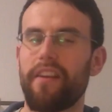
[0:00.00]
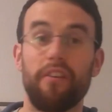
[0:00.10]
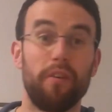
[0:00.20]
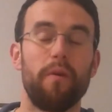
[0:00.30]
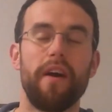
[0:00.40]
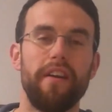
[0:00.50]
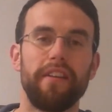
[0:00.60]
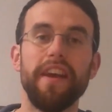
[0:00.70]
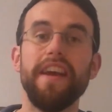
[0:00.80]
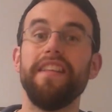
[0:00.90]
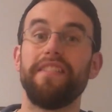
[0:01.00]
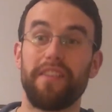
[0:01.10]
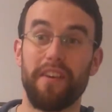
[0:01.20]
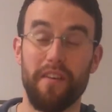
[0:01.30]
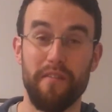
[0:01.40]
that are required
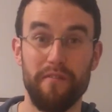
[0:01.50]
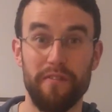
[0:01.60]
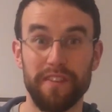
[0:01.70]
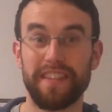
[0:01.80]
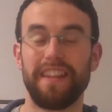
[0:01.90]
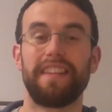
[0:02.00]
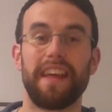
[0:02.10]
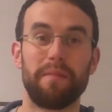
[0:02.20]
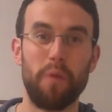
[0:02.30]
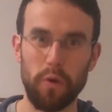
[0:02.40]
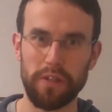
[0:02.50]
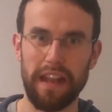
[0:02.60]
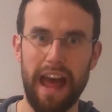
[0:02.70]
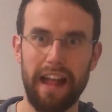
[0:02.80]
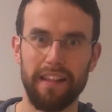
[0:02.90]
to facilitate
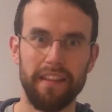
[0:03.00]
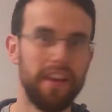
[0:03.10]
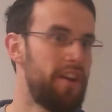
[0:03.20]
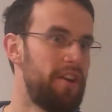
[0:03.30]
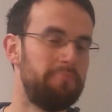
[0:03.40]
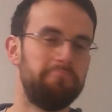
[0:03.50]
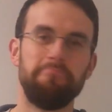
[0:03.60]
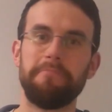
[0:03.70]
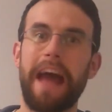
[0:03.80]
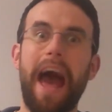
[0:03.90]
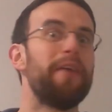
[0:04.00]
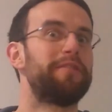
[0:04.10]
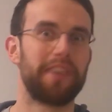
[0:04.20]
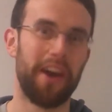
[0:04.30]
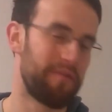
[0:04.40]
emotional health
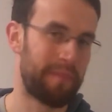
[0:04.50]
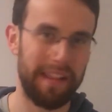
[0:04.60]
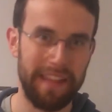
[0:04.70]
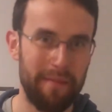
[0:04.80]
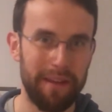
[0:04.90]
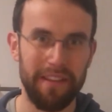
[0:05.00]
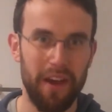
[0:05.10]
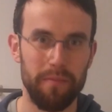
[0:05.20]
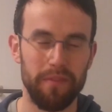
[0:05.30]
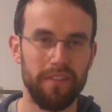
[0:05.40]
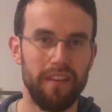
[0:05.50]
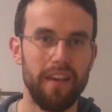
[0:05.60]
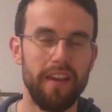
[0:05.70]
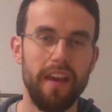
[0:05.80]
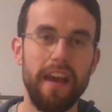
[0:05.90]
outside of pandemic times.
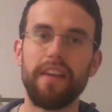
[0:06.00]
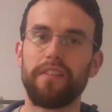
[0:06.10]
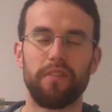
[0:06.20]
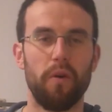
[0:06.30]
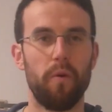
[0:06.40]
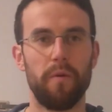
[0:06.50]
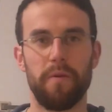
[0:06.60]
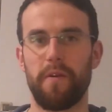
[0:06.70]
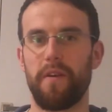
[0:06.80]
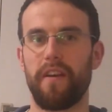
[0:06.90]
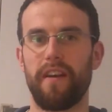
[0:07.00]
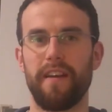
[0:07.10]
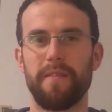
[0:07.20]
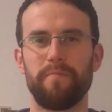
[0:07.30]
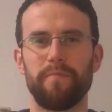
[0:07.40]
So
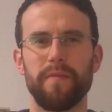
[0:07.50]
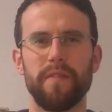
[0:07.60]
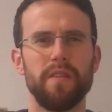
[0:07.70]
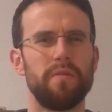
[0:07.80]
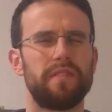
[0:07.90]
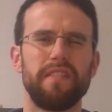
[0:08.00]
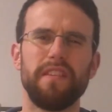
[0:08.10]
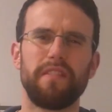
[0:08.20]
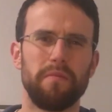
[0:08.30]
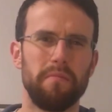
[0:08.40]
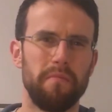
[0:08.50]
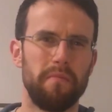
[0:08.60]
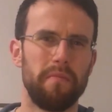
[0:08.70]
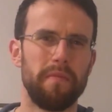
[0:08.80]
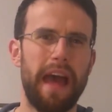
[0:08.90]
you will see
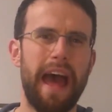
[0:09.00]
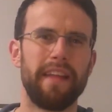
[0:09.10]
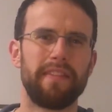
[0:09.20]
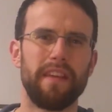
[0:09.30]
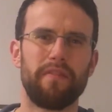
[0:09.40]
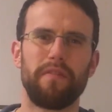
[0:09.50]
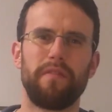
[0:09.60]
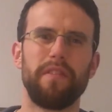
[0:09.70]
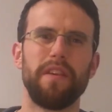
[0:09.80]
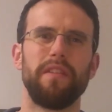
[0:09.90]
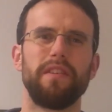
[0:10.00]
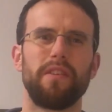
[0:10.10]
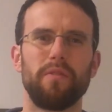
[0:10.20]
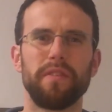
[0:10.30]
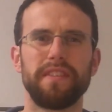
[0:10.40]
some
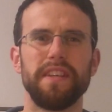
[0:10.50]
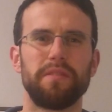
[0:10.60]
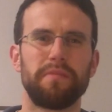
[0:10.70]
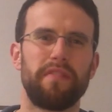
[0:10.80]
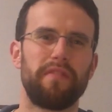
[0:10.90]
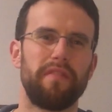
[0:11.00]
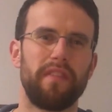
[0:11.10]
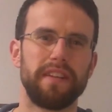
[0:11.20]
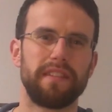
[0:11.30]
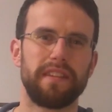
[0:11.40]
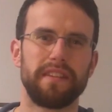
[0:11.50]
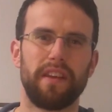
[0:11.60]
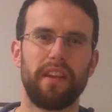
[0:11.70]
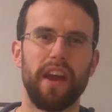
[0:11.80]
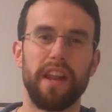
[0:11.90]
you're going to see some different advice like
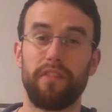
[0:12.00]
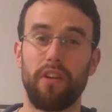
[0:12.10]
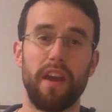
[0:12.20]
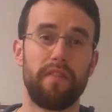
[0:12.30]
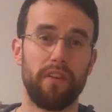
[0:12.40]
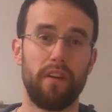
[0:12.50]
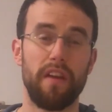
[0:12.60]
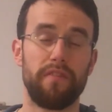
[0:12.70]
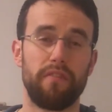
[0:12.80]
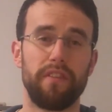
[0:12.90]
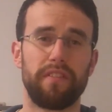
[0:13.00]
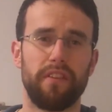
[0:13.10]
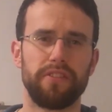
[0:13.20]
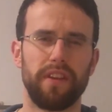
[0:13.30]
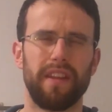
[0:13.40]
this online if you're
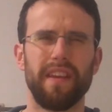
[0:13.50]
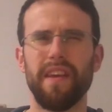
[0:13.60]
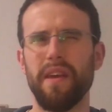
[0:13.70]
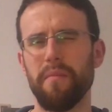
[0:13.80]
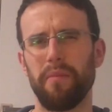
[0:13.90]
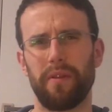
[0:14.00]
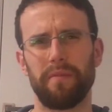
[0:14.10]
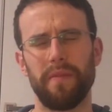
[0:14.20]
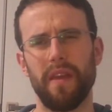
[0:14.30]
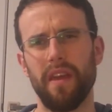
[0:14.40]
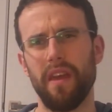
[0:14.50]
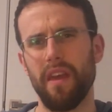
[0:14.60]
researching it, but